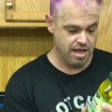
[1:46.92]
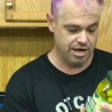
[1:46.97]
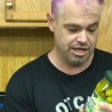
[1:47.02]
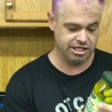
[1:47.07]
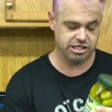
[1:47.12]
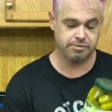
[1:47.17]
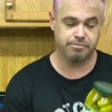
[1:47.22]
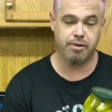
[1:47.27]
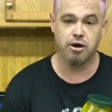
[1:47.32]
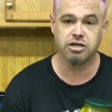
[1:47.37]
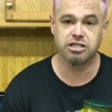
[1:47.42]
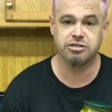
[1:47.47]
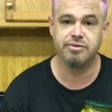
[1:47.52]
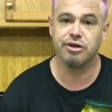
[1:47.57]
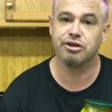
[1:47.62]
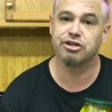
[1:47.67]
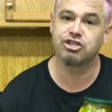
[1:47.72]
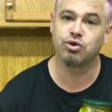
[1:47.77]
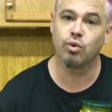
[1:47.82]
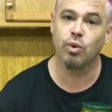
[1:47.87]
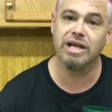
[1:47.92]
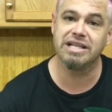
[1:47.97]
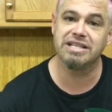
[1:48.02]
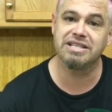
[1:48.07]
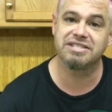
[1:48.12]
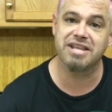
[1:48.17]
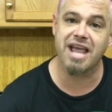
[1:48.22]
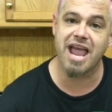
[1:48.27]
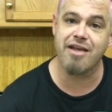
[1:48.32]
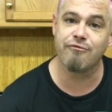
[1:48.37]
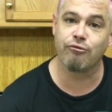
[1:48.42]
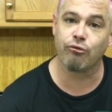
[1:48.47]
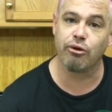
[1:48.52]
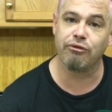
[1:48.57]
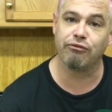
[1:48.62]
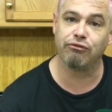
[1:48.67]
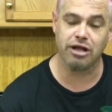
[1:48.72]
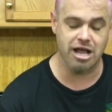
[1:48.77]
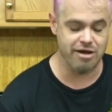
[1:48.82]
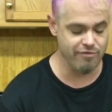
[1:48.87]
and it's supposed to be a sweet,
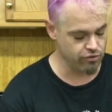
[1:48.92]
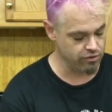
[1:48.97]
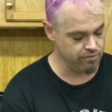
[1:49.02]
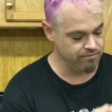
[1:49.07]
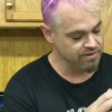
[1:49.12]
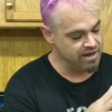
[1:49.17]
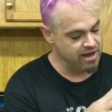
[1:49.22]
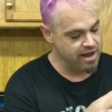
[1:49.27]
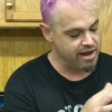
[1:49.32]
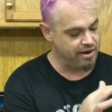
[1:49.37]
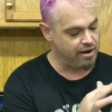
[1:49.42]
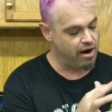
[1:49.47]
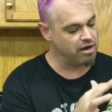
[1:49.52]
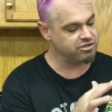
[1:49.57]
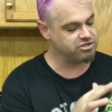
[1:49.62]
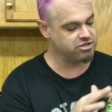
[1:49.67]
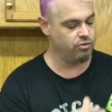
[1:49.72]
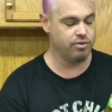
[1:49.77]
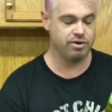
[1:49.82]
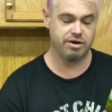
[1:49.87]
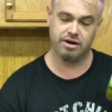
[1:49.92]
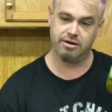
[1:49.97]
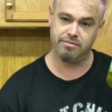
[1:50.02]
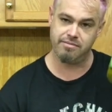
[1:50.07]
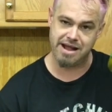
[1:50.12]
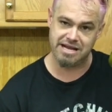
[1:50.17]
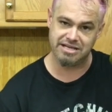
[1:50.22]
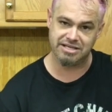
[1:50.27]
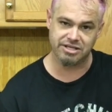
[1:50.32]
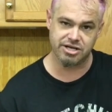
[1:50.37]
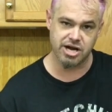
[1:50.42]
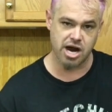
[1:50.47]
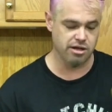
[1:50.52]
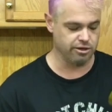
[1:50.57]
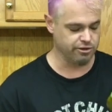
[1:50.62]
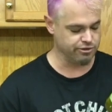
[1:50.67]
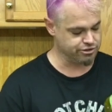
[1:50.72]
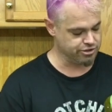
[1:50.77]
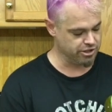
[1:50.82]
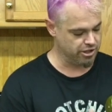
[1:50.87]
savory flavor, and also with an amazing
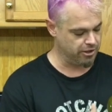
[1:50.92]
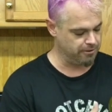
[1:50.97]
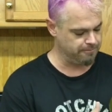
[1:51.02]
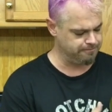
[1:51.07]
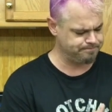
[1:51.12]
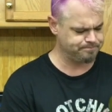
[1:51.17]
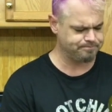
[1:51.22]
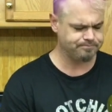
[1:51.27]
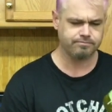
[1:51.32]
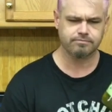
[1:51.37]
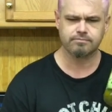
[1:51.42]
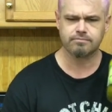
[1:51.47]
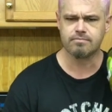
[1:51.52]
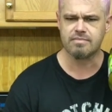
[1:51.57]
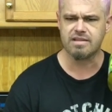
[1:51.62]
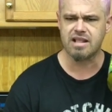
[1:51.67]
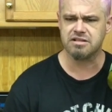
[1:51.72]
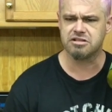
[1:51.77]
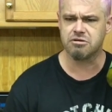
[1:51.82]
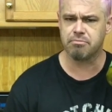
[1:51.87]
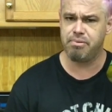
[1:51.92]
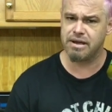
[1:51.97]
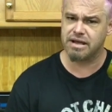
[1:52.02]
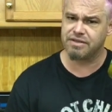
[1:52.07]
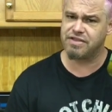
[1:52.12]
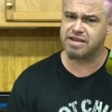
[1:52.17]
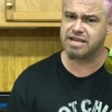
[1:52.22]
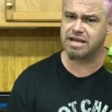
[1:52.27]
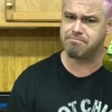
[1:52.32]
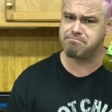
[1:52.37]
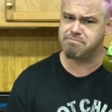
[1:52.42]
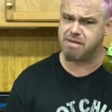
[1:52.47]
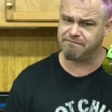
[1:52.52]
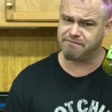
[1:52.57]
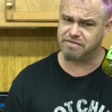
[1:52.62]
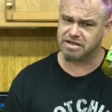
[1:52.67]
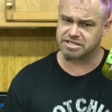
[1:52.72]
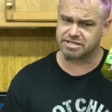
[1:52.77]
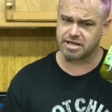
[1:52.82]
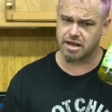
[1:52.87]
color. So it's a big thing in
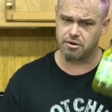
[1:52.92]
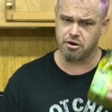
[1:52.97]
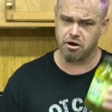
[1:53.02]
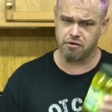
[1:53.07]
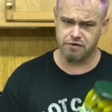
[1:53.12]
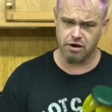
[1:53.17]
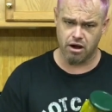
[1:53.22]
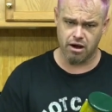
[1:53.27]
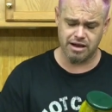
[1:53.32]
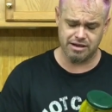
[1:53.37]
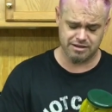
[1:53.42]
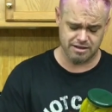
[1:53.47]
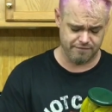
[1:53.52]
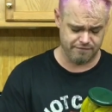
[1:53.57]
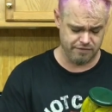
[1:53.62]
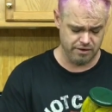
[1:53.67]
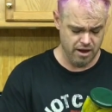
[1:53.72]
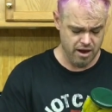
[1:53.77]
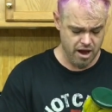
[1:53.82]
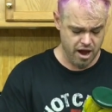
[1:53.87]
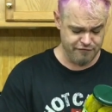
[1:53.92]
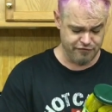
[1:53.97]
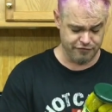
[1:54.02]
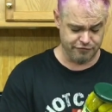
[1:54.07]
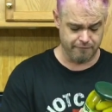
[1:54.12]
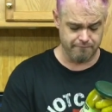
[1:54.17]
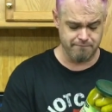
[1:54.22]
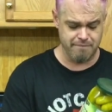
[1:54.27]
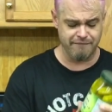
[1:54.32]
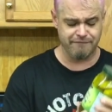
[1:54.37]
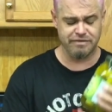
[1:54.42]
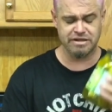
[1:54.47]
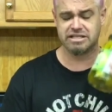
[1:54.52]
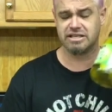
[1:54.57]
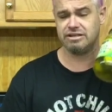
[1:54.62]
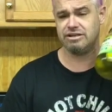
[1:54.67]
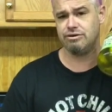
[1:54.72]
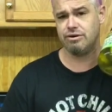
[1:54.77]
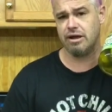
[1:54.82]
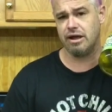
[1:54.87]
Memphis. I don't know if y'all, if, if, you're from
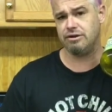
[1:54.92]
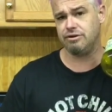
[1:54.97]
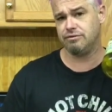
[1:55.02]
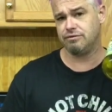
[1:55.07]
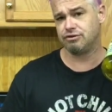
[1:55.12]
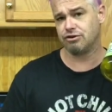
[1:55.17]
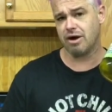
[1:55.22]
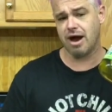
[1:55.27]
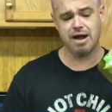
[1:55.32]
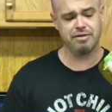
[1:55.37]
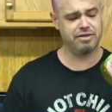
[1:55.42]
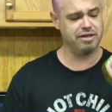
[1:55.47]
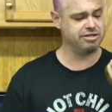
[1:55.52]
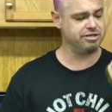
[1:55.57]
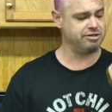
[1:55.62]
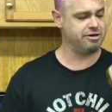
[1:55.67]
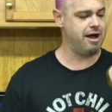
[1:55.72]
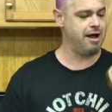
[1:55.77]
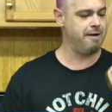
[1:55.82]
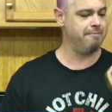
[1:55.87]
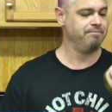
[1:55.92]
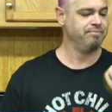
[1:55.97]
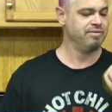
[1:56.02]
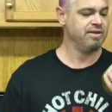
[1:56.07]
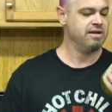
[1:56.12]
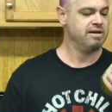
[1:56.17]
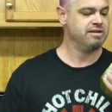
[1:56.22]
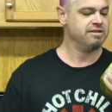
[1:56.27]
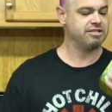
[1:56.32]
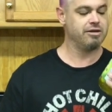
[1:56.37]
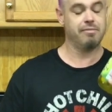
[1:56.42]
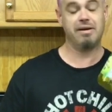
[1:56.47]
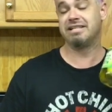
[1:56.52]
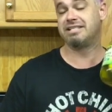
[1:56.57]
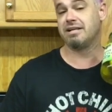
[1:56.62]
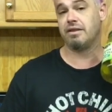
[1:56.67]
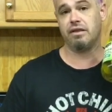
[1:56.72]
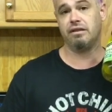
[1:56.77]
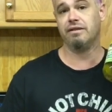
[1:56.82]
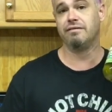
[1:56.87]
Memphis and you and you've tried these or not. Somebody
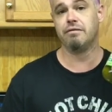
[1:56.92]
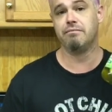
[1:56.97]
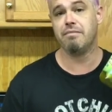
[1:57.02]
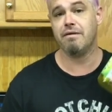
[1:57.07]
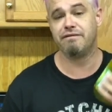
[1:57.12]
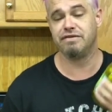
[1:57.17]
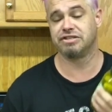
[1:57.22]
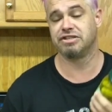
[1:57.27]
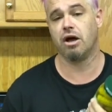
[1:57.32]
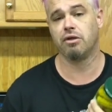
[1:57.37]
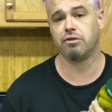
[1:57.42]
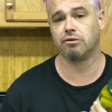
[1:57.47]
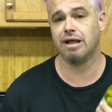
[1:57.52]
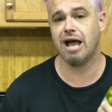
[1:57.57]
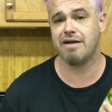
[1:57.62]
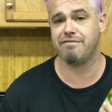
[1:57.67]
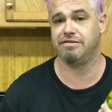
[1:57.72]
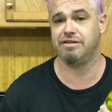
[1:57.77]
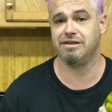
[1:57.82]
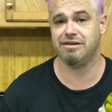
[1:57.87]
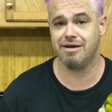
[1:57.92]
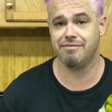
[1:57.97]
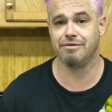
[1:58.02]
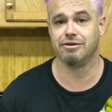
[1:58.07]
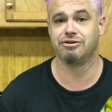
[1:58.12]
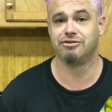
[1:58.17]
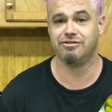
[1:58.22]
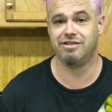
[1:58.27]
said they lived in Memphis all their life and they never,